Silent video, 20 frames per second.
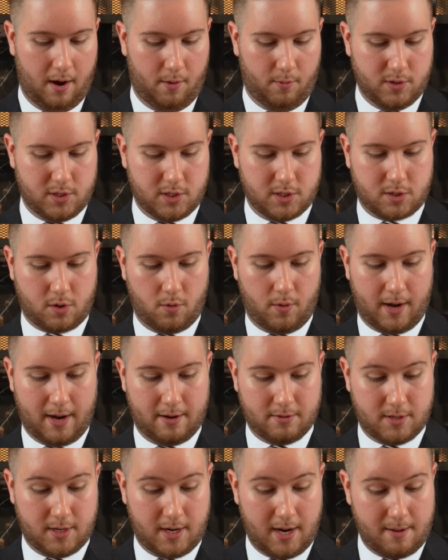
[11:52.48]
which is going
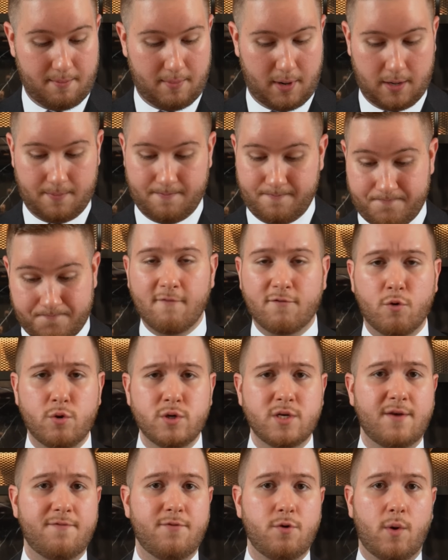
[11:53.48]
out today. But of
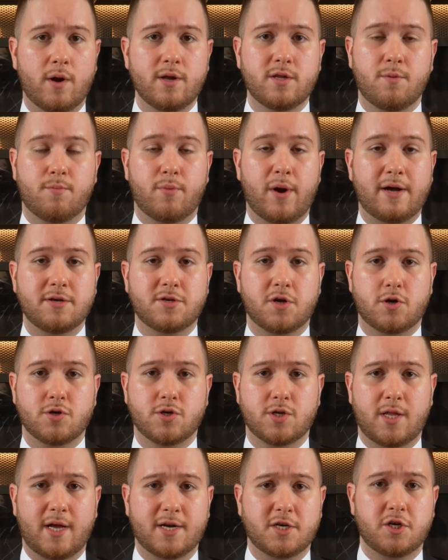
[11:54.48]
course, if you wanted to browse our
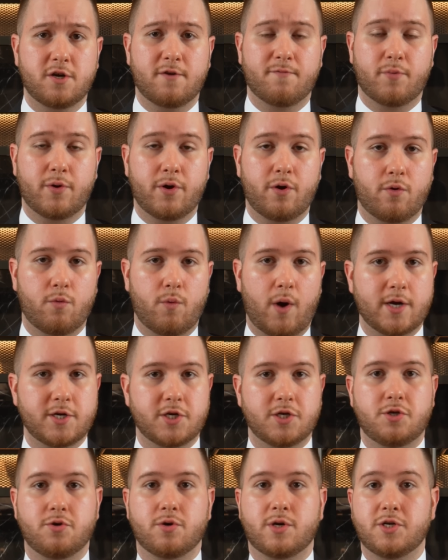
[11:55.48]
selection of pre-owned
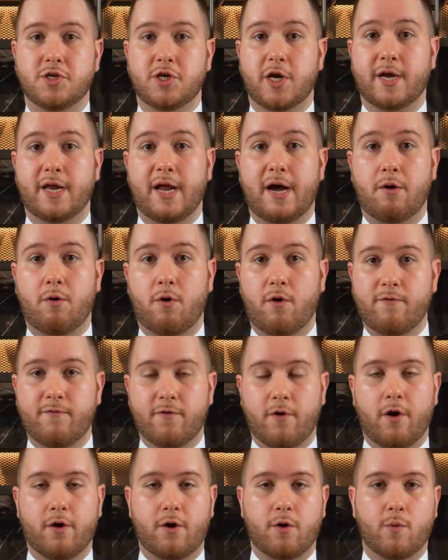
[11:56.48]
watches, you can check it out
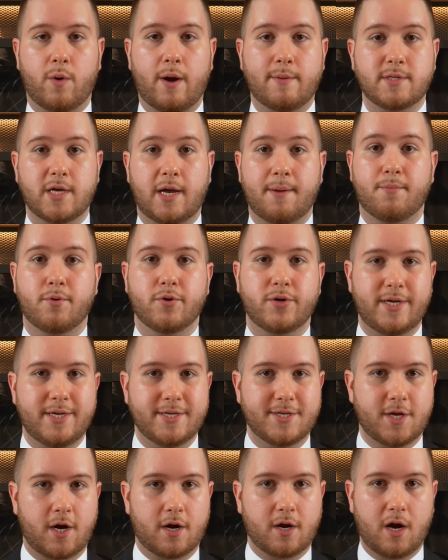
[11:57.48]
over on our website,
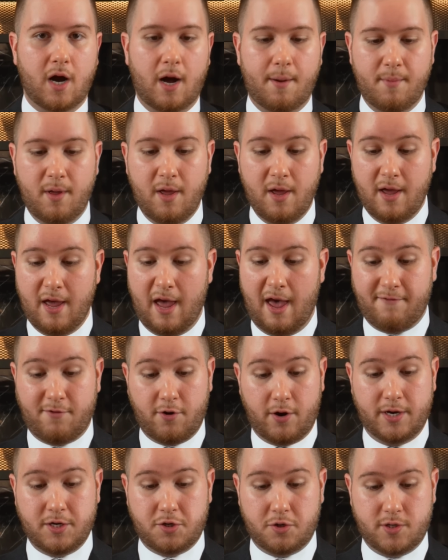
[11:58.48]
Burdines.com. If
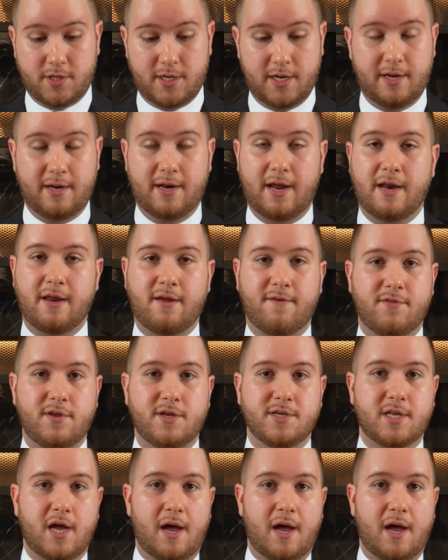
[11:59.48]
you're interested in any of these